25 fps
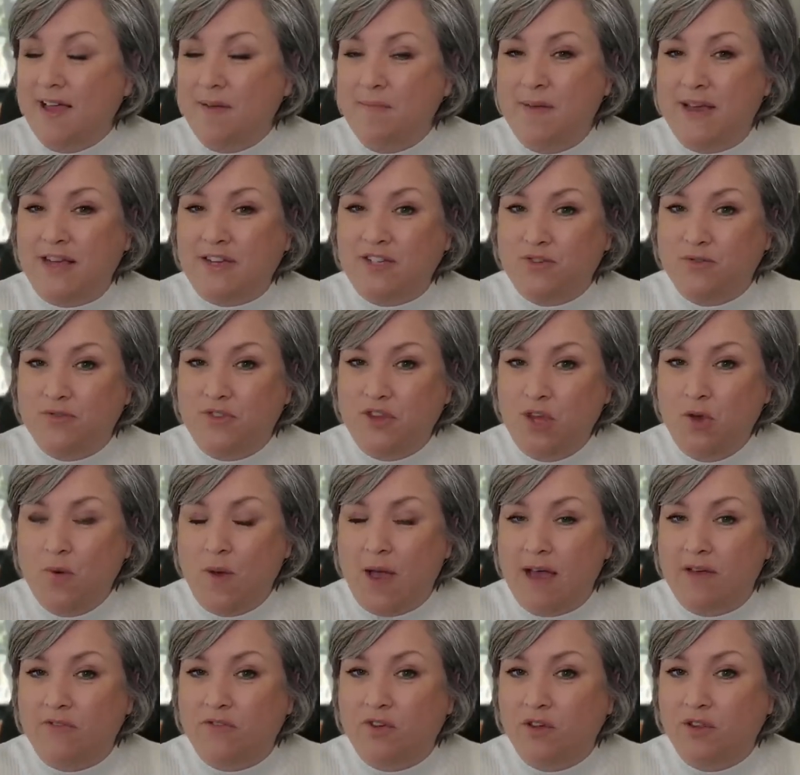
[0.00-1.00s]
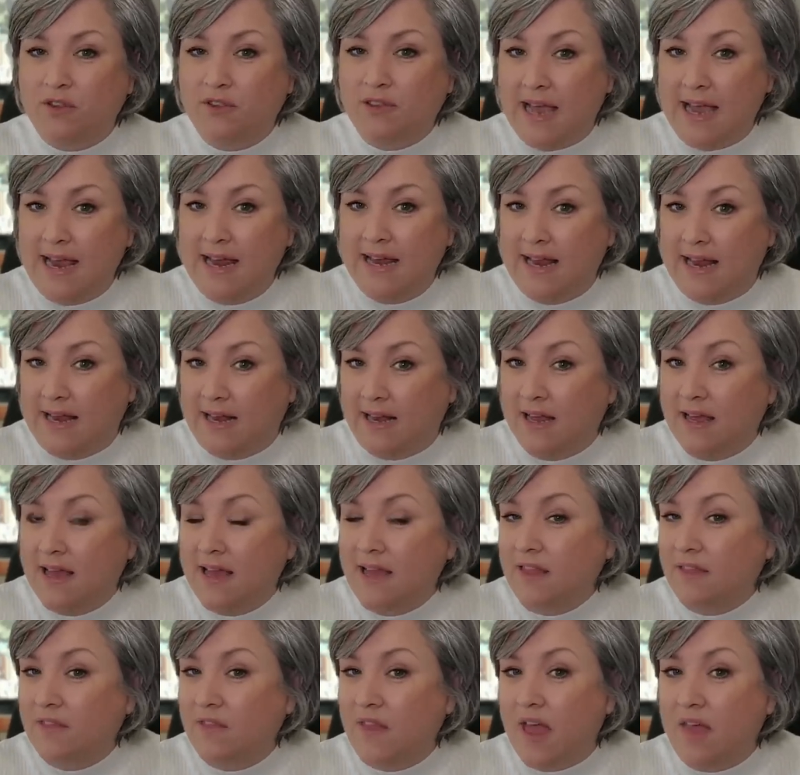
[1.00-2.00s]
Make sure that you have good lighting,
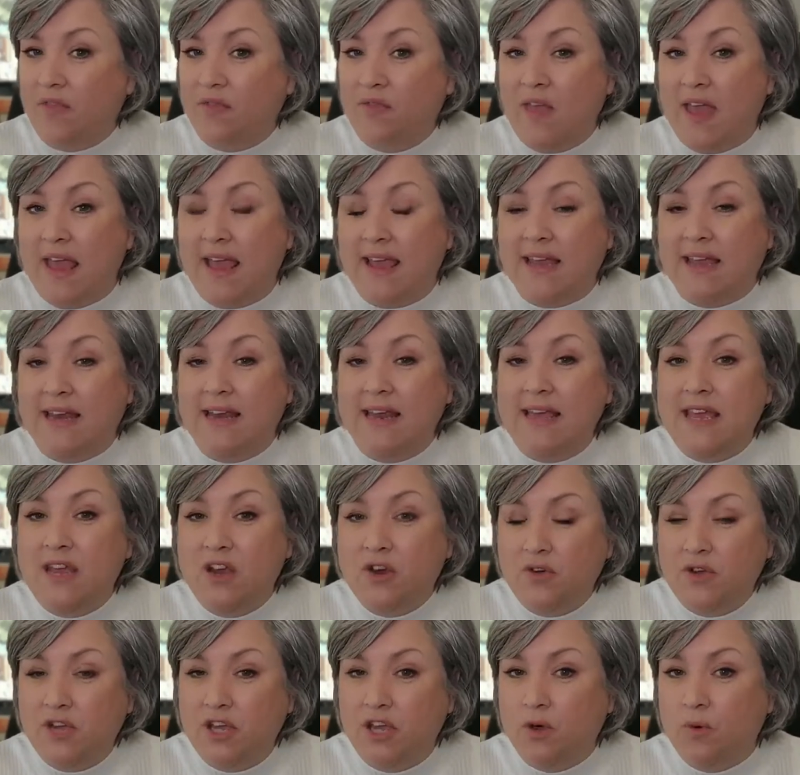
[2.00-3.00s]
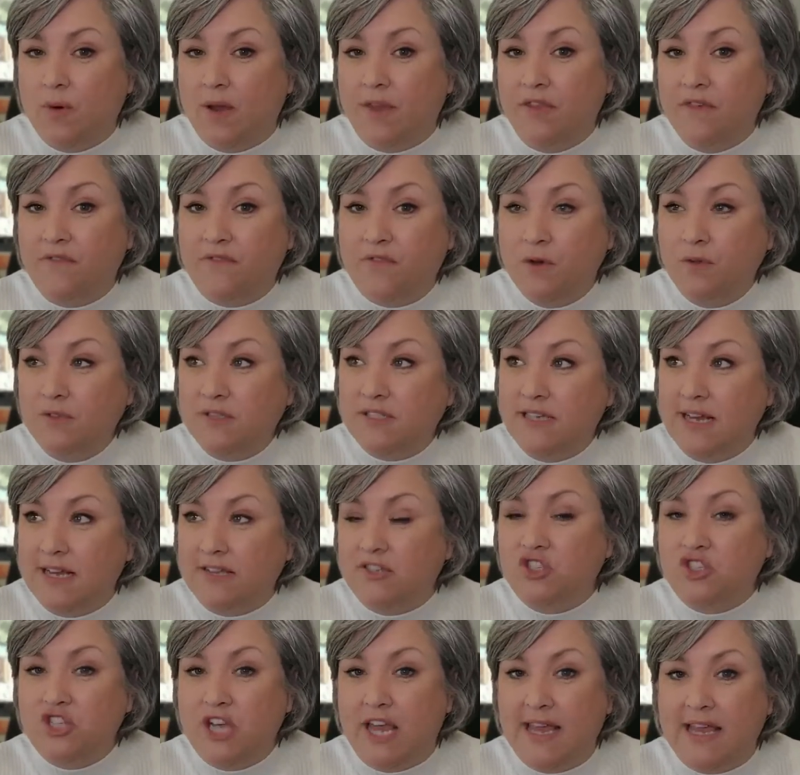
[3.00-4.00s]
that they can hear you and the phone's
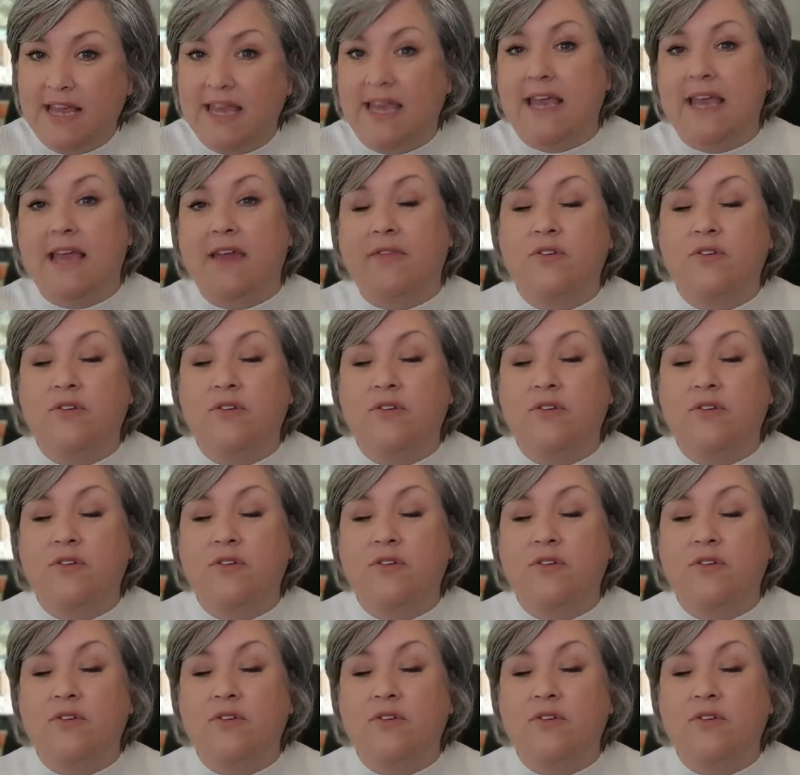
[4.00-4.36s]
not shaky